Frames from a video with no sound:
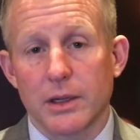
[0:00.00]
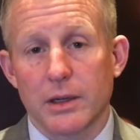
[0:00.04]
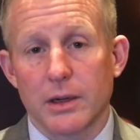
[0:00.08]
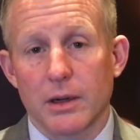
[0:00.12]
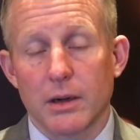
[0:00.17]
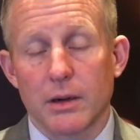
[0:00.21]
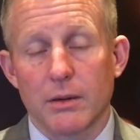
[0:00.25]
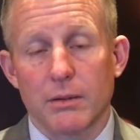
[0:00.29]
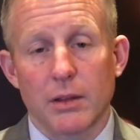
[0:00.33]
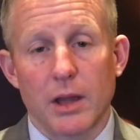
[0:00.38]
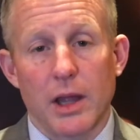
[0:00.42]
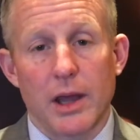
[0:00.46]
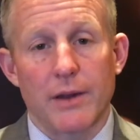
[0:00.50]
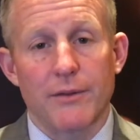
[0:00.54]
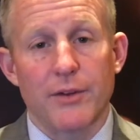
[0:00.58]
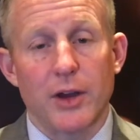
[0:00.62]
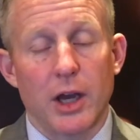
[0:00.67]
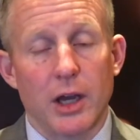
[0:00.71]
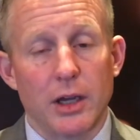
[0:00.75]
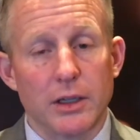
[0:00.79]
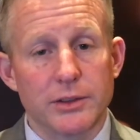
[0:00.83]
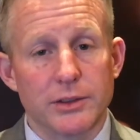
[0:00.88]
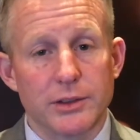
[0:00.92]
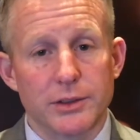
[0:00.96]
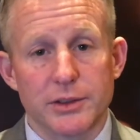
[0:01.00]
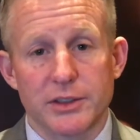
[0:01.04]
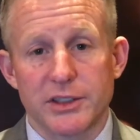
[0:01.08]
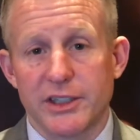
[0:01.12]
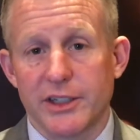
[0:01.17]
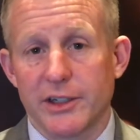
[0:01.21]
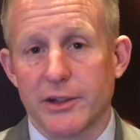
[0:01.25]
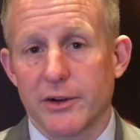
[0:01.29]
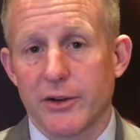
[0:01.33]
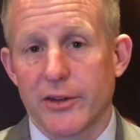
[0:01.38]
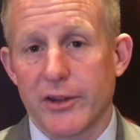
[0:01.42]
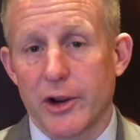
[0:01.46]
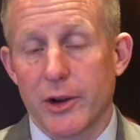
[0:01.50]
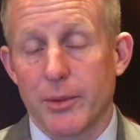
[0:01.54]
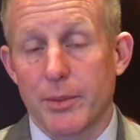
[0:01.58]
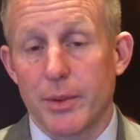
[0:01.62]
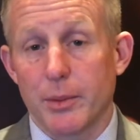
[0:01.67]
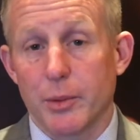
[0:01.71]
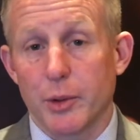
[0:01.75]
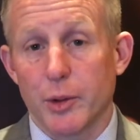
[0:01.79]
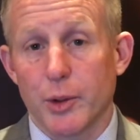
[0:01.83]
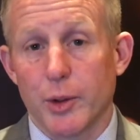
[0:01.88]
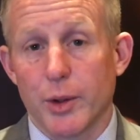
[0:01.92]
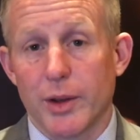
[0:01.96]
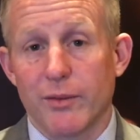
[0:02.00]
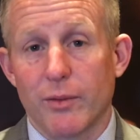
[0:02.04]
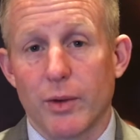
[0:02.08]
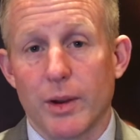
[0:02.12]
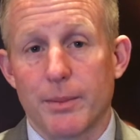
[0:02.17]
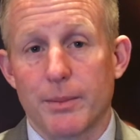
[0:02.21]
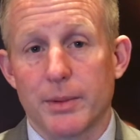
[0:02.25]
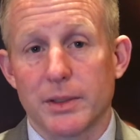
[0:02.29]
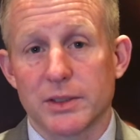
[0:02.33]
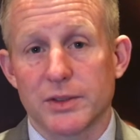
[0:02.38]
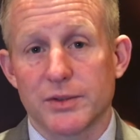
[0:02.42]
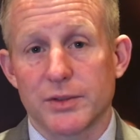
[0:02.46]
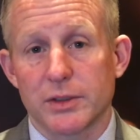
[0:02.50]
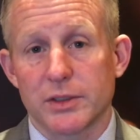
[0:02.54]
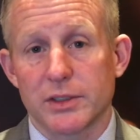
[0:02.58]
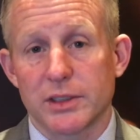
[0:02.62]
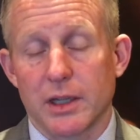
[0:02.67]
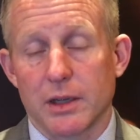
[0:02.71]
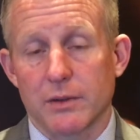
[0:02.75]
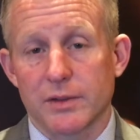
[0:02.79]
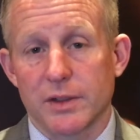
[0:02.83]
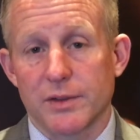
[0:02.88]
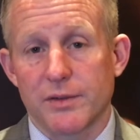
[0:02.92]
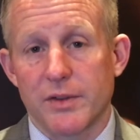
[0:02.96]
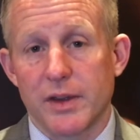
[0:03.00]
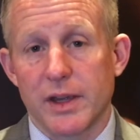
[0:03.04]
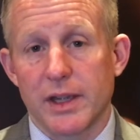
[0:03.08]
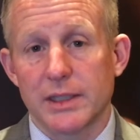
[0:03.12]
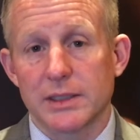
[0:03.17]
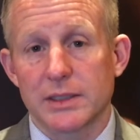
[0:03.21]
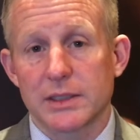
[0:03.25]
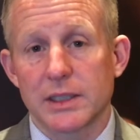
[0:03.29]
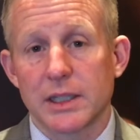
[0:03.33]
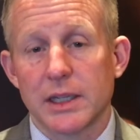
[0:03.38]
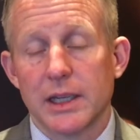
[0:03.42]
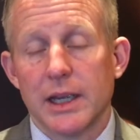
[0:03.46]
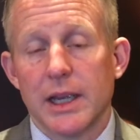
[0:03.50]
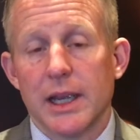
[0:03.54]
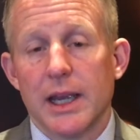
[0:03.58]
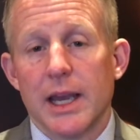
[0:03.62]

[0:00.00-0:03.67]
There are a lot of hunters here. There are people who have weapons for self-defense.